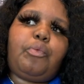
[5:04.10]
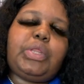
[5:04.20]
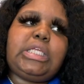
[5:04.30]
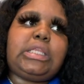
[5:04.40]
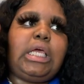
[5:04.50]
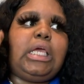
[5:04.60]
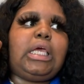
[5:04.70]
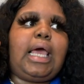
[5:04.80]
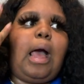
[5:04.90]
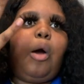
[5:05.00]
really
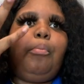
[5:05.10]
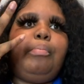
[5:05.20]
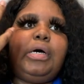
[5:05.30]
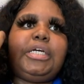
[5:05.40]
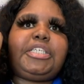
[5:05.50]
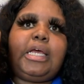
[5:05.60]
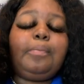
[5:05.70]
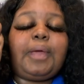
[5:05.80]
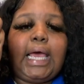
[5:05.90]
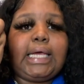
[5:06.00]
think how much
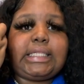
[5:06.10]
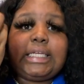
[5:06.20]
impact